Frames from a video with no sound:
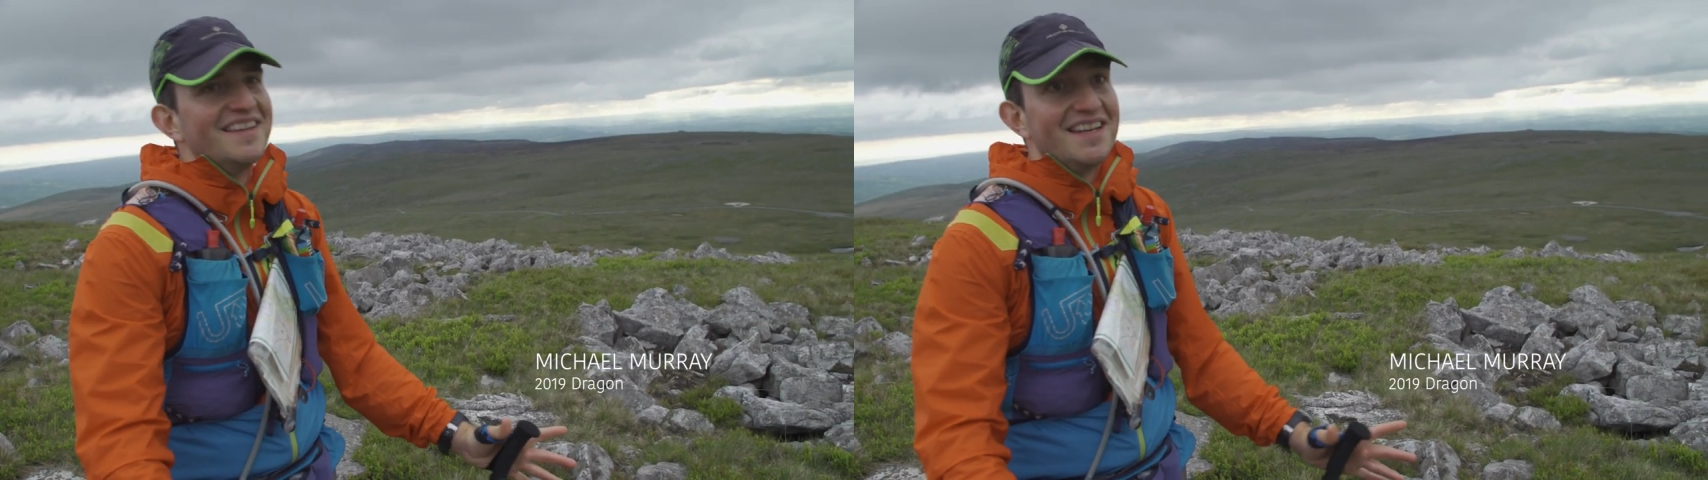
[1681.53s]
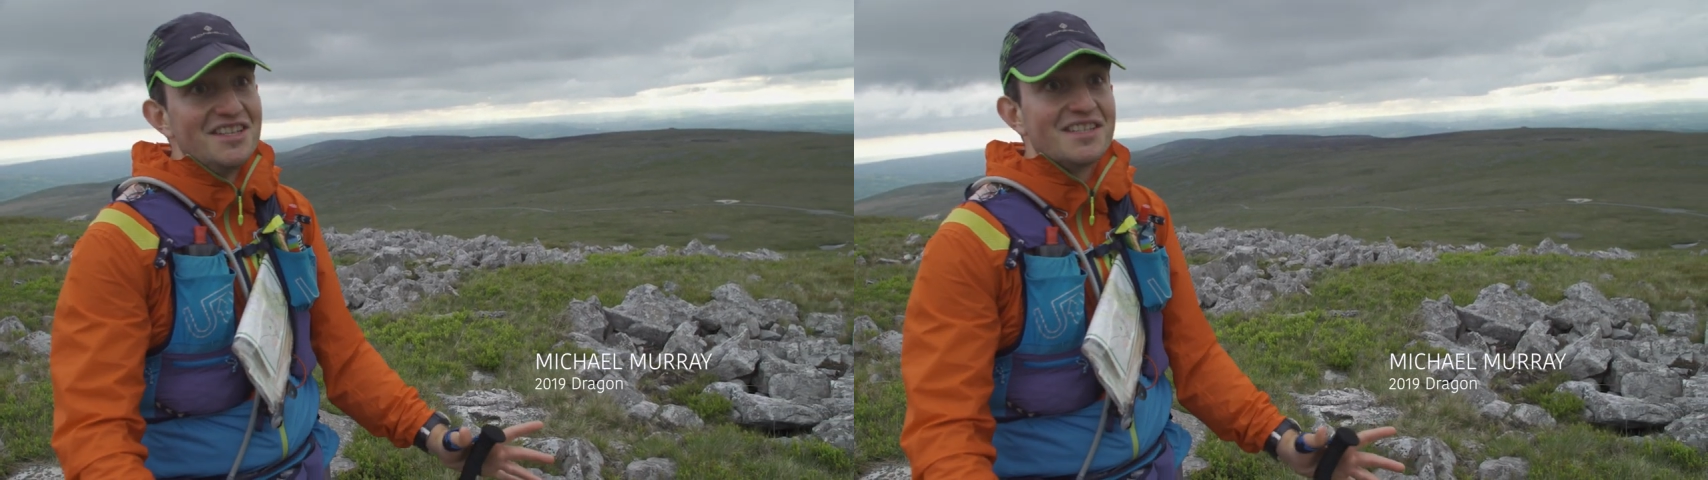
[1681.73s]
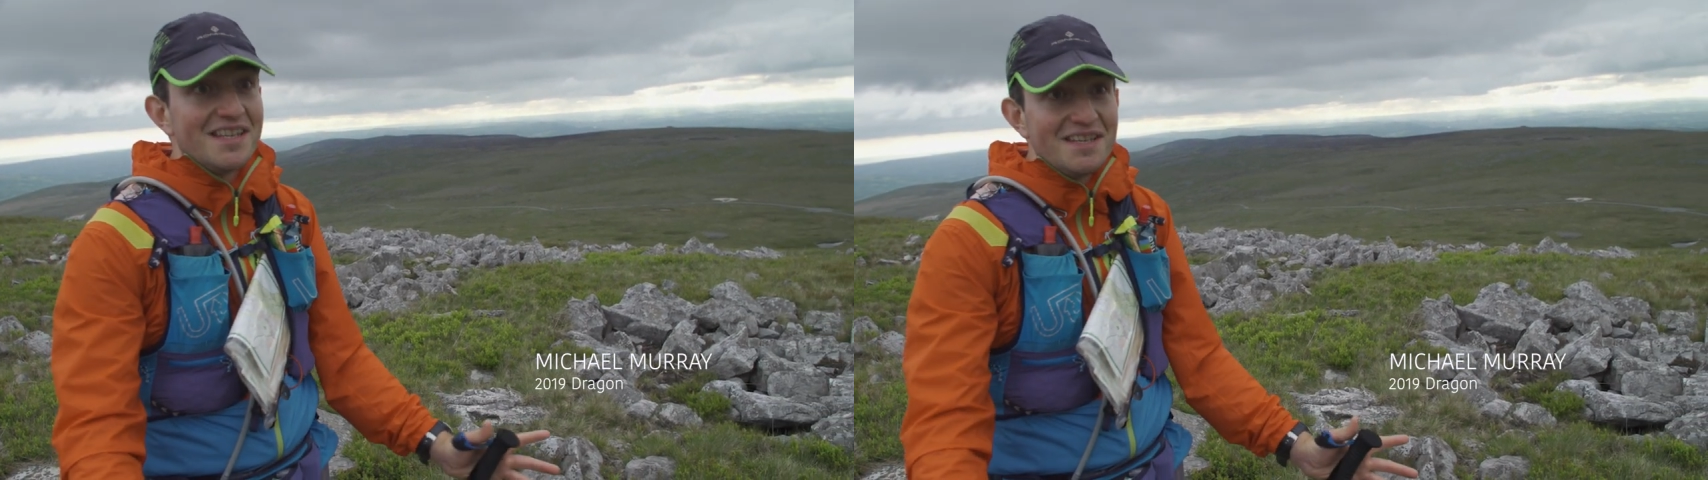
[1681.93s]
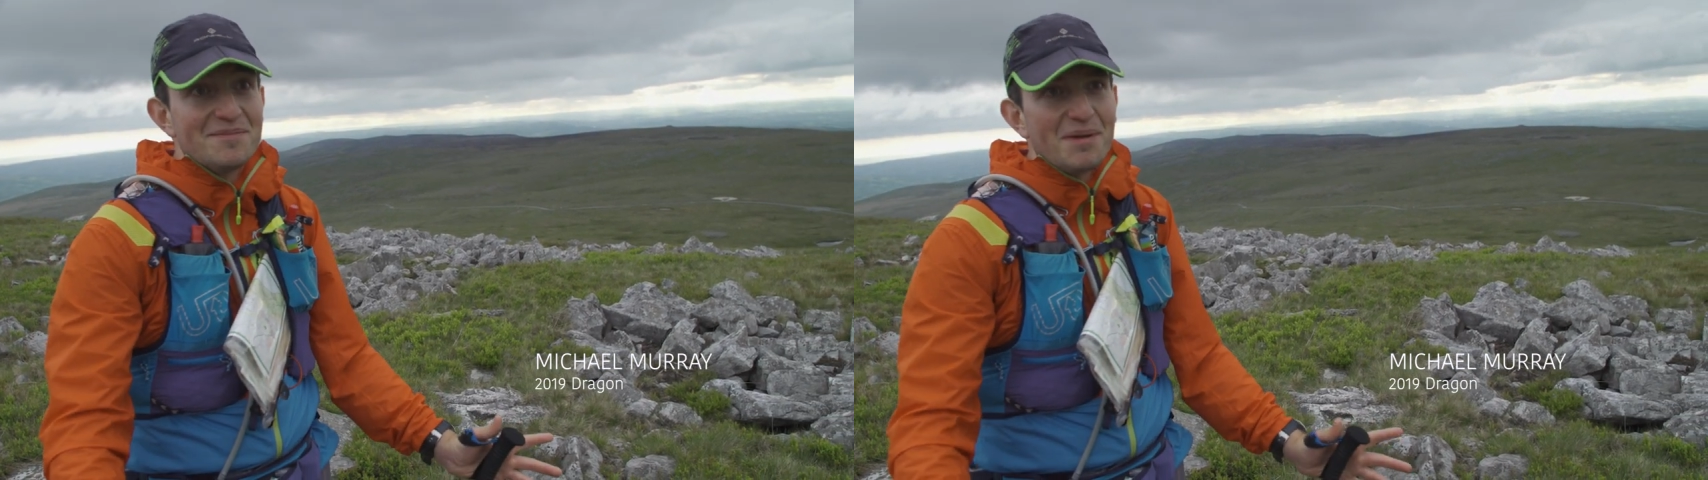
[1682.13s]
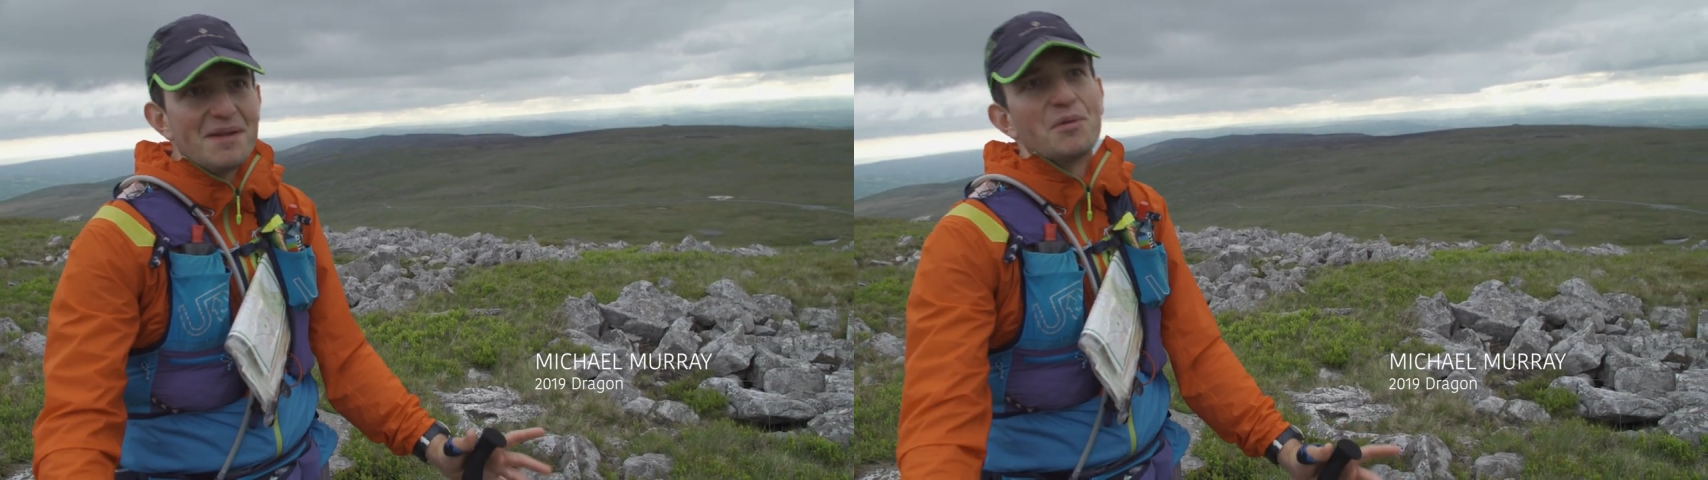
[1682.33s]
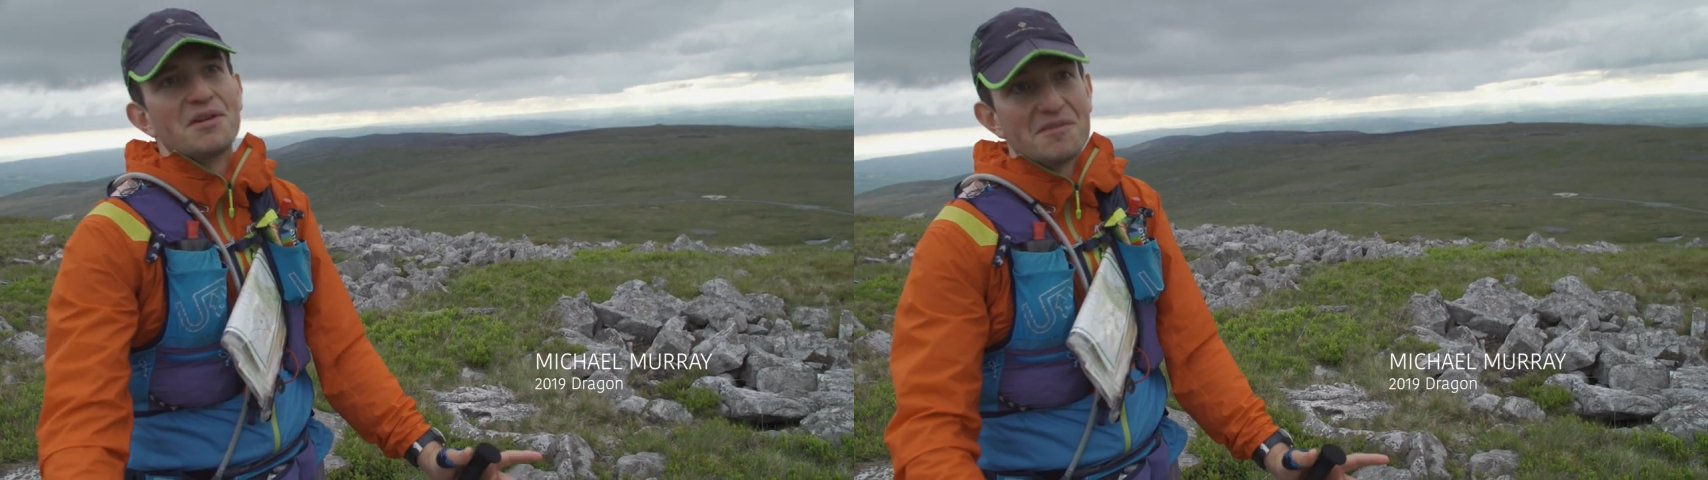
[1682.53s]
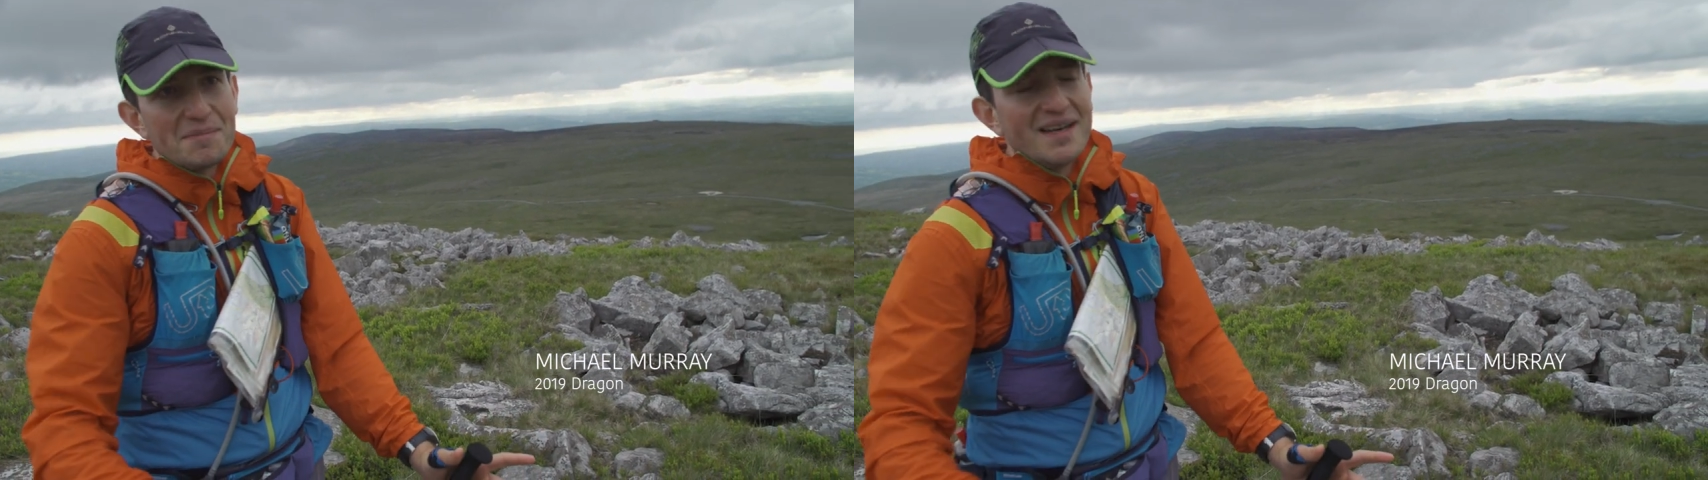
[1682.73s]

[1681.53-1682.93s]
and then you see people you've